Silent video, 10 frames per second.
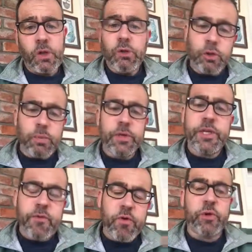are a little more
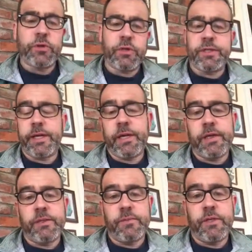difficult to
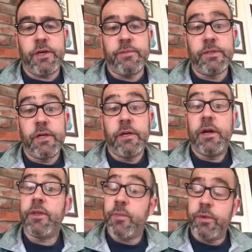articulate sometimes,
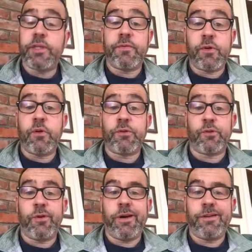and they're pretty difficult
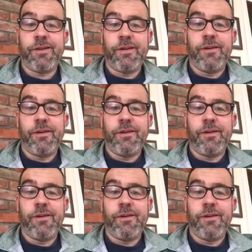to write.